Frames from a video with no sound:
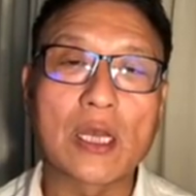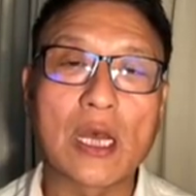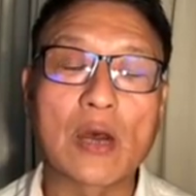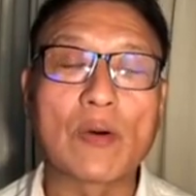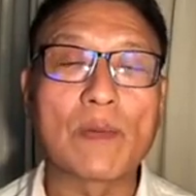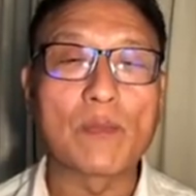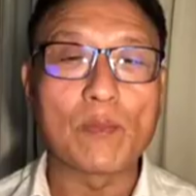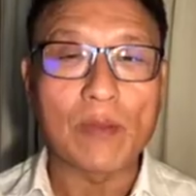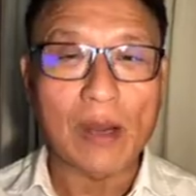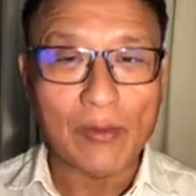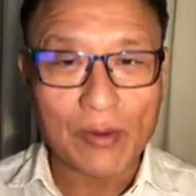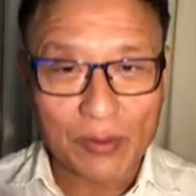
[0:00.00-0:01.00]
Our,
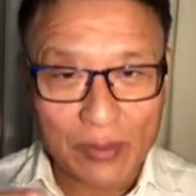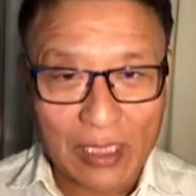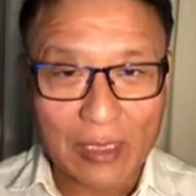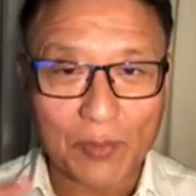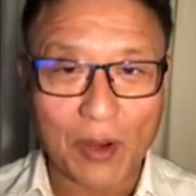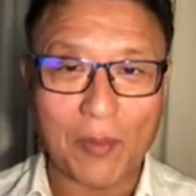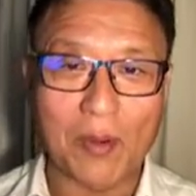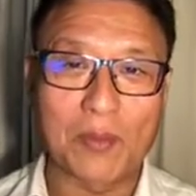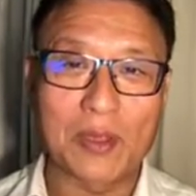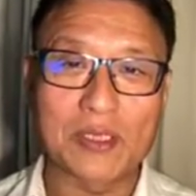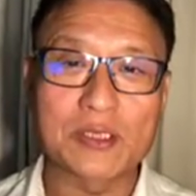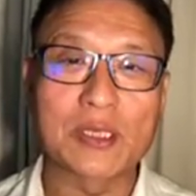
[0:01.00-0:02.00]
our really problem
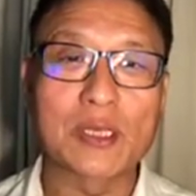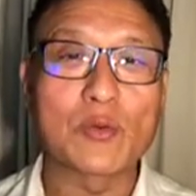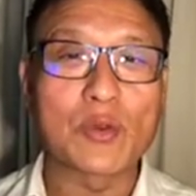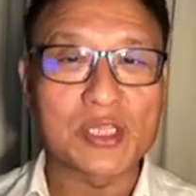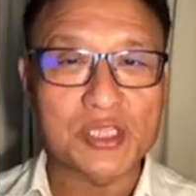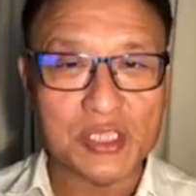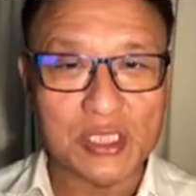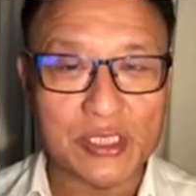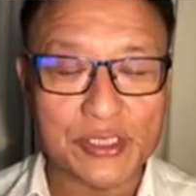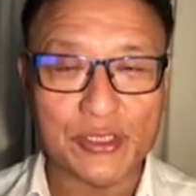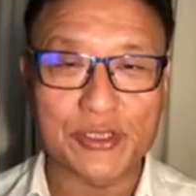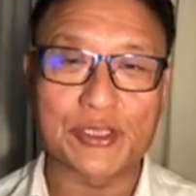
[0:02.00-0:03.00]
is we're still
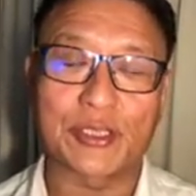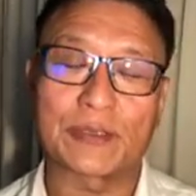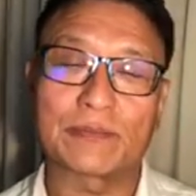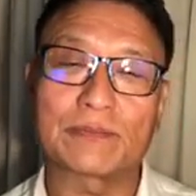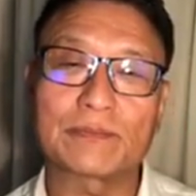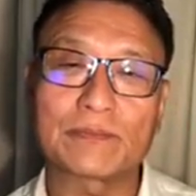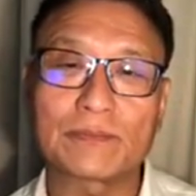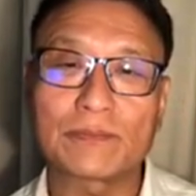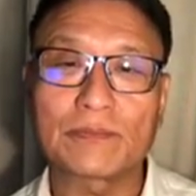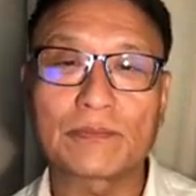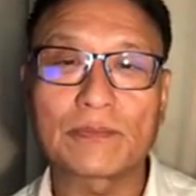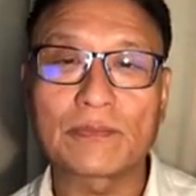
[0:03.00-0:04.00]
searching.
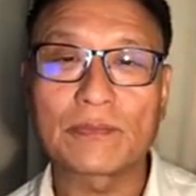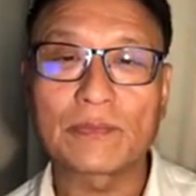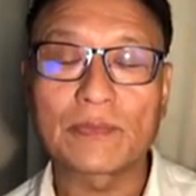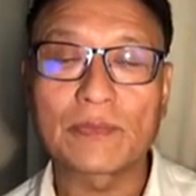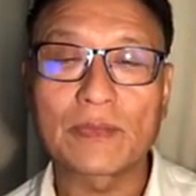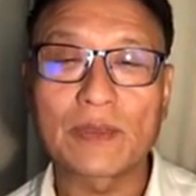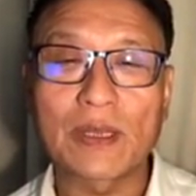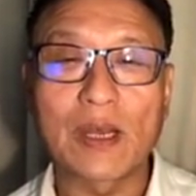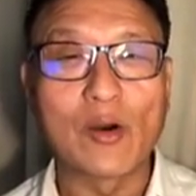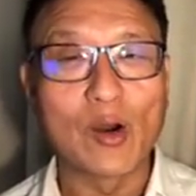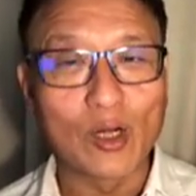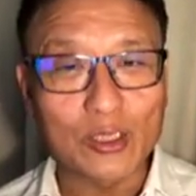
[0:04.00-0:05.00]

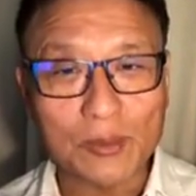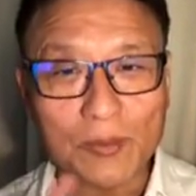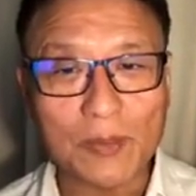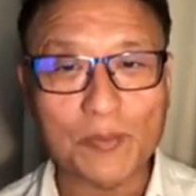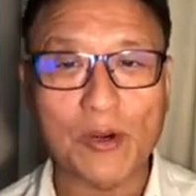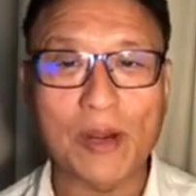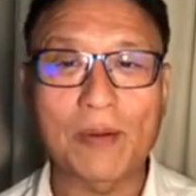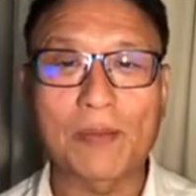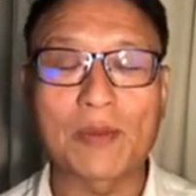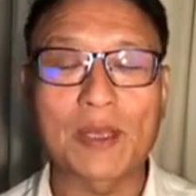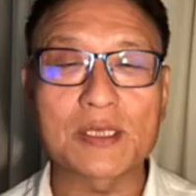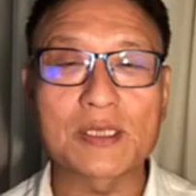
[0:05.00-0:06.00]
Our ultimate problem
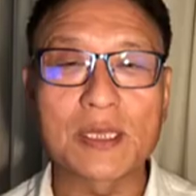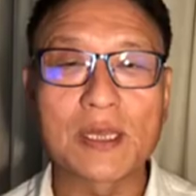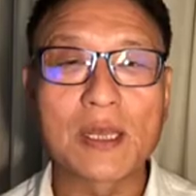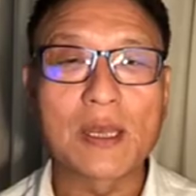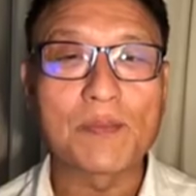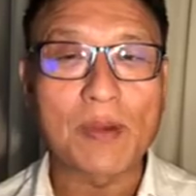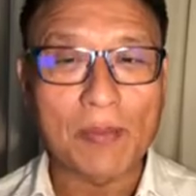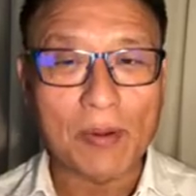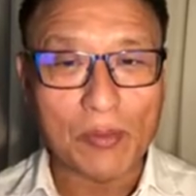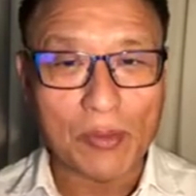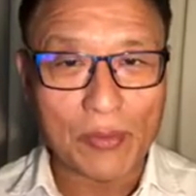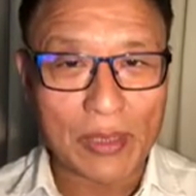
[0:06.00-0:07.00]
is
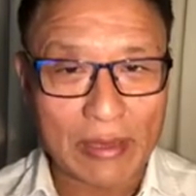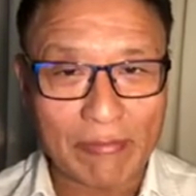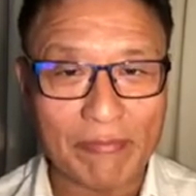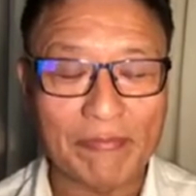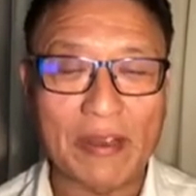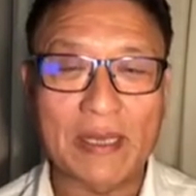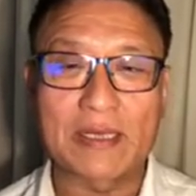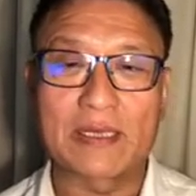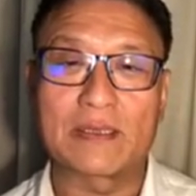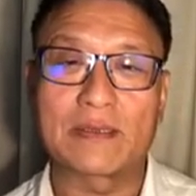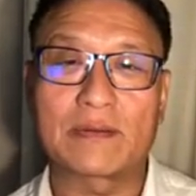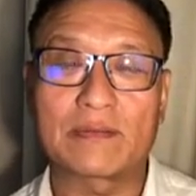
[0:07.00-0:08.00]
probably we will never find
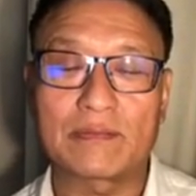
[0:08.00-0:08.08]
it